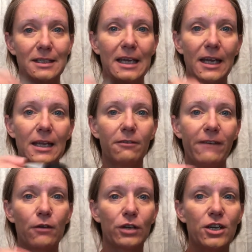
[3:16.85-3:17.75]
getting the
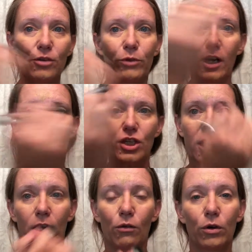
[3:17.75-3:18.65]
foundation brush and
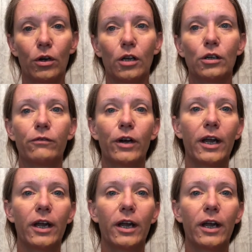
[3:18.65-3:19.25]
then going all over.